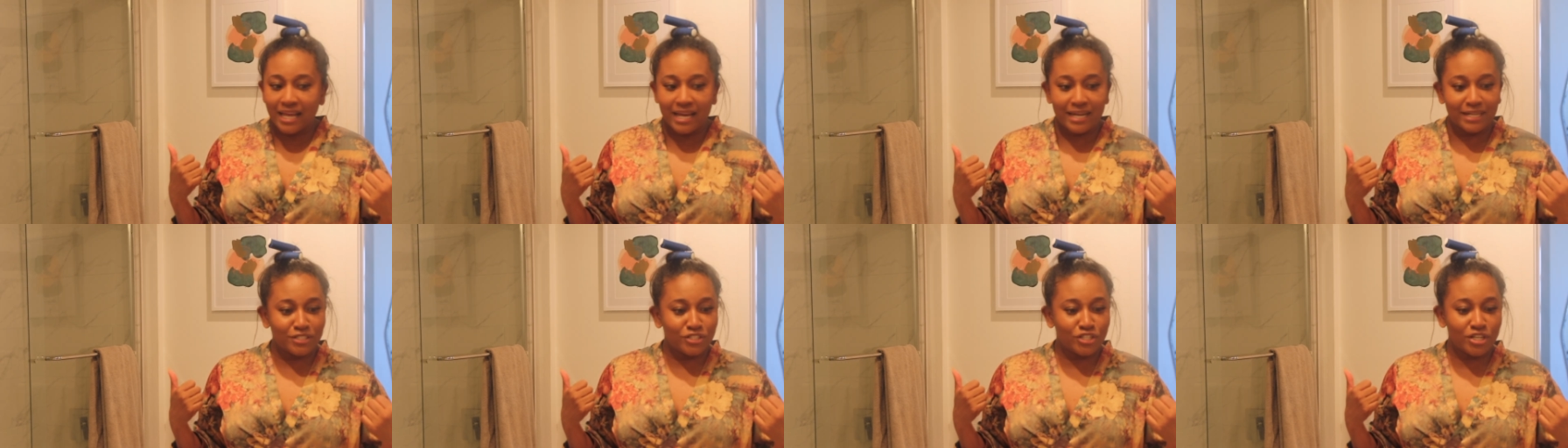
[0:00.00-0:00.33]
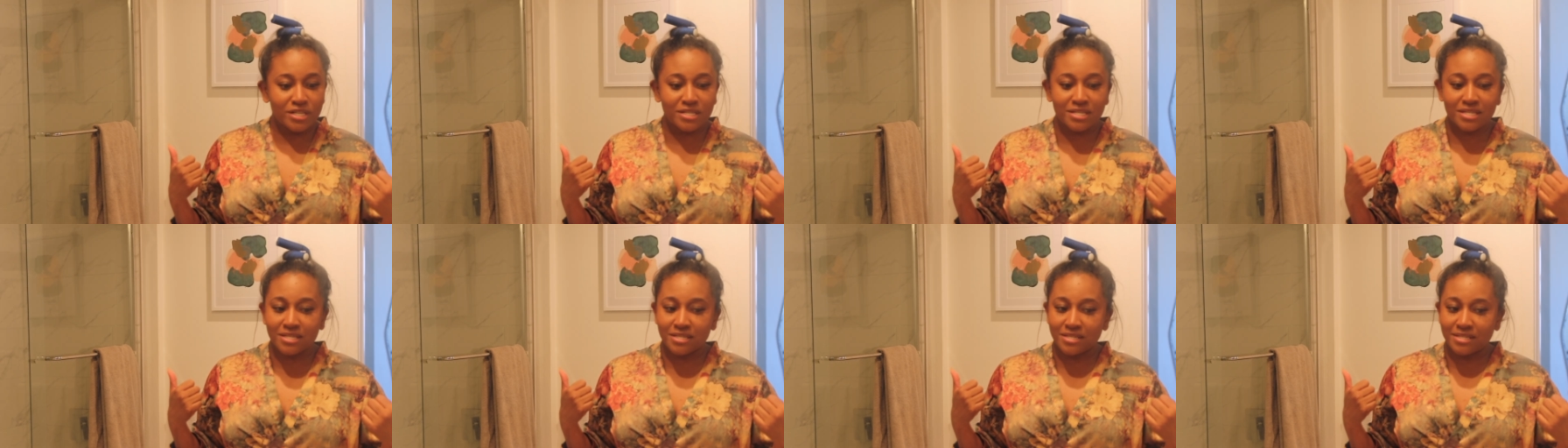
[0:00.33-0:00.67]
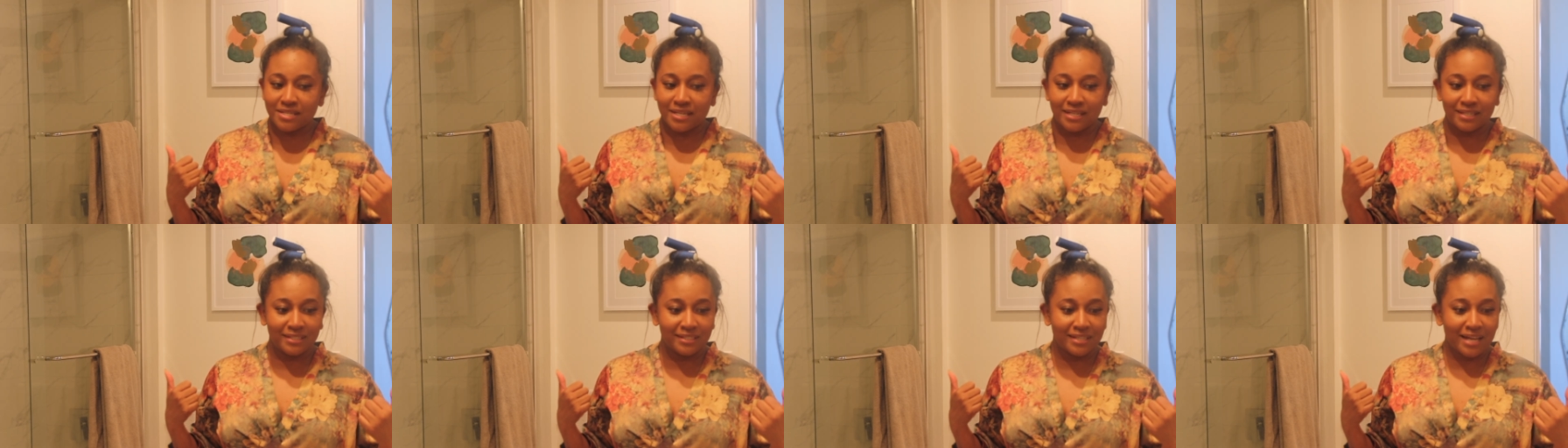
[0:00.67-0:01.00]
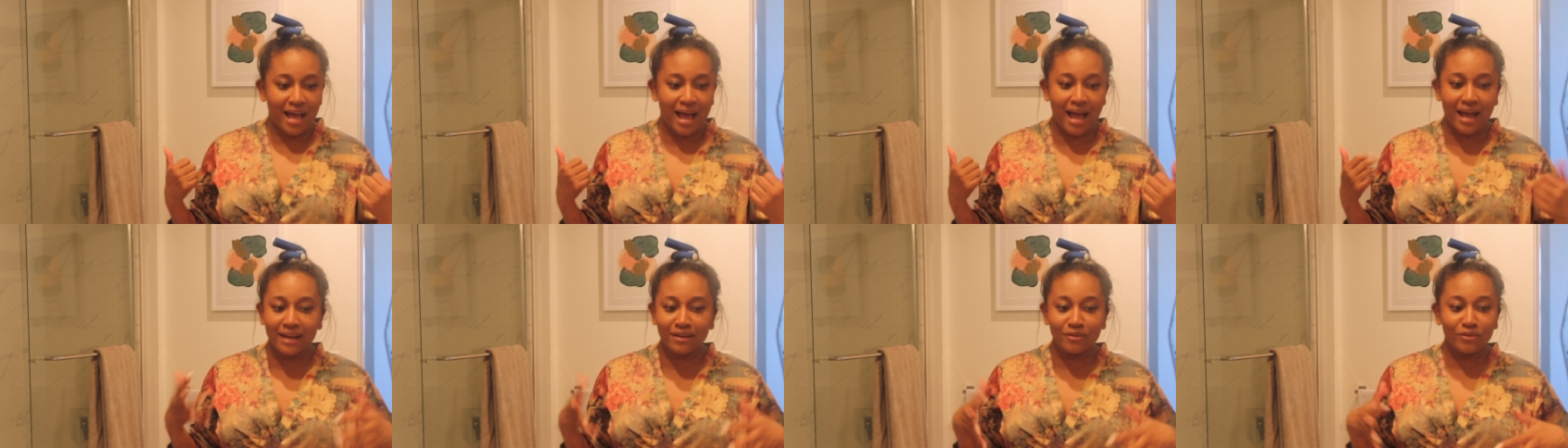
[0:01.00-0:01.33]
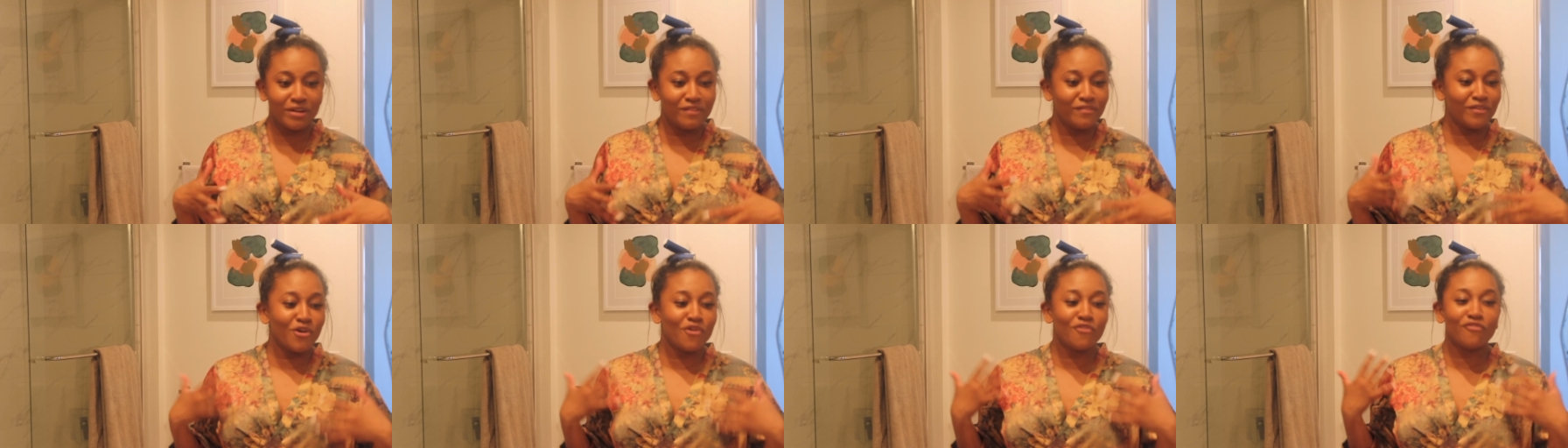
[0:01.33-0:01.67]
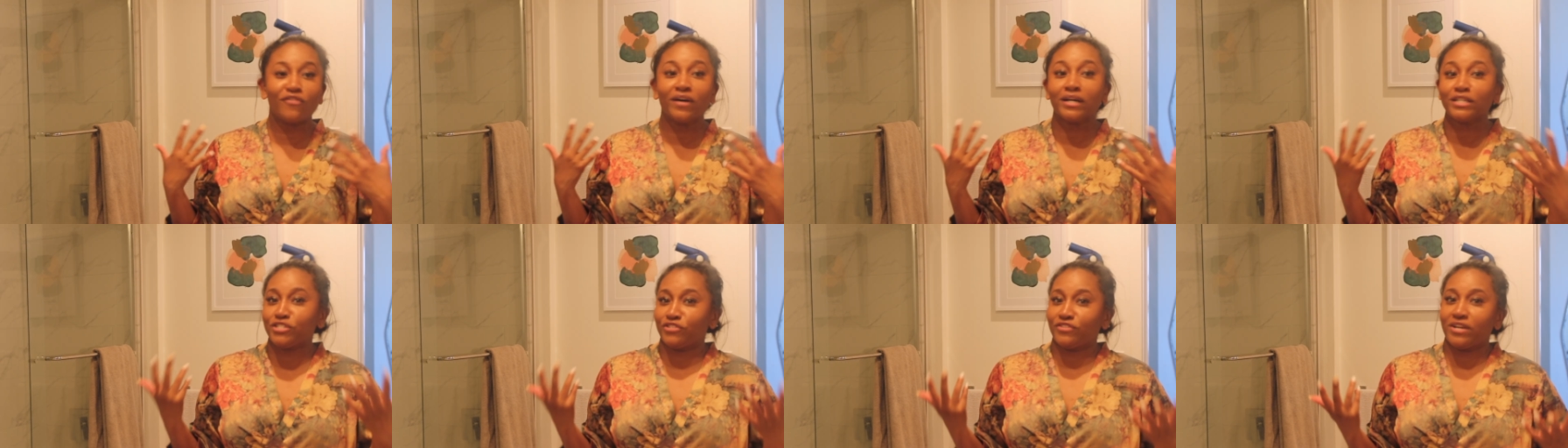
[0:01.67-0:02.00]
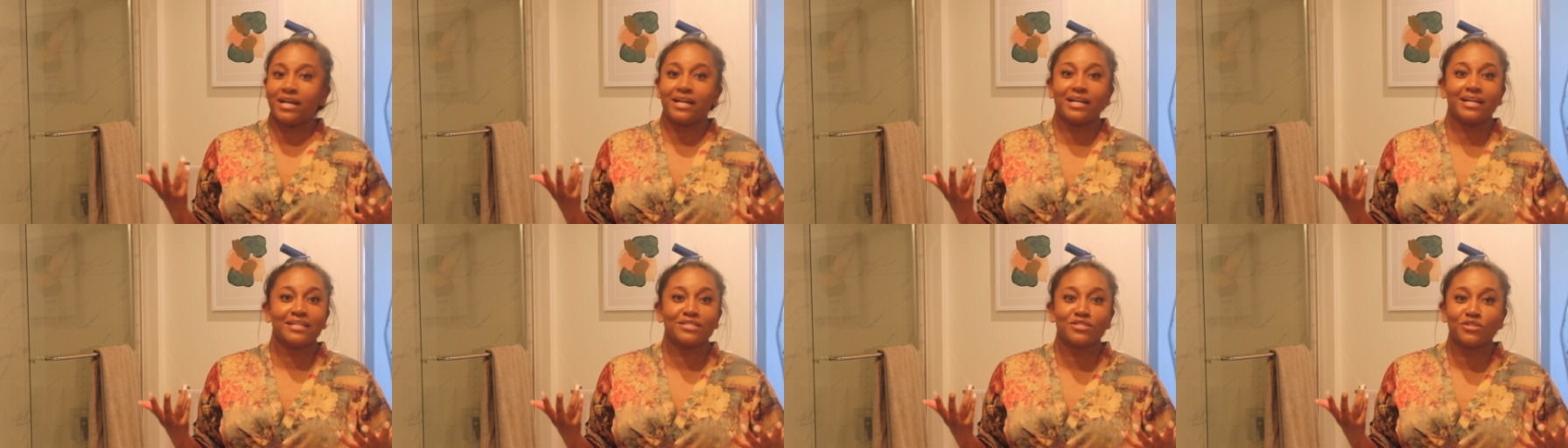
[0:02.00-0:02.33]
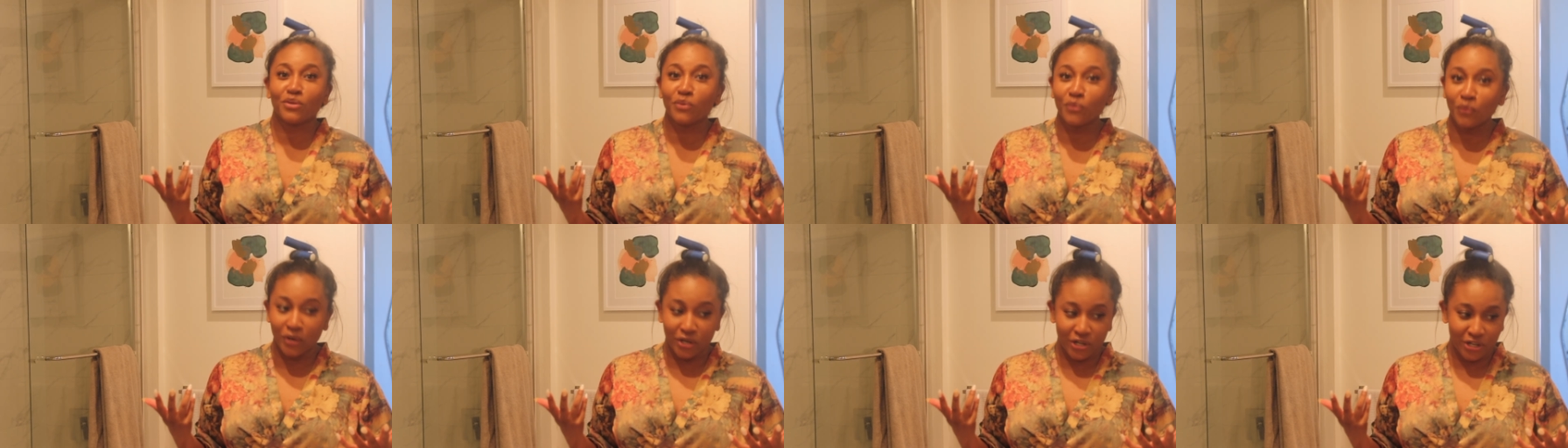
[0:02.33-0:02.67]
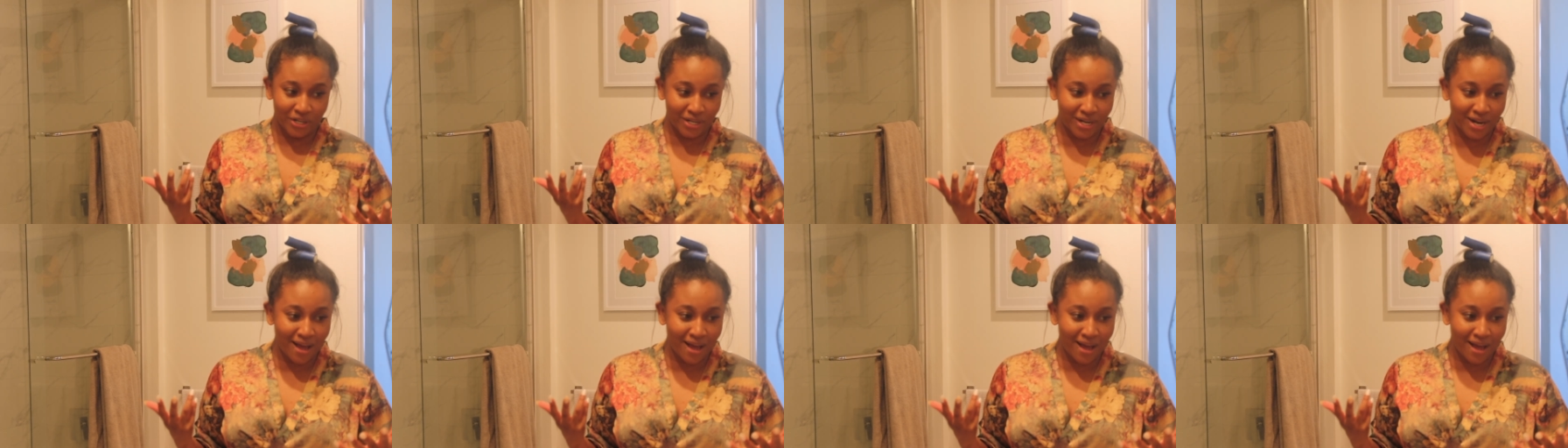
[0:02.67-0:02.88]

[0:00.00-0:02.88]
just, I don't even know if frustrated is the word.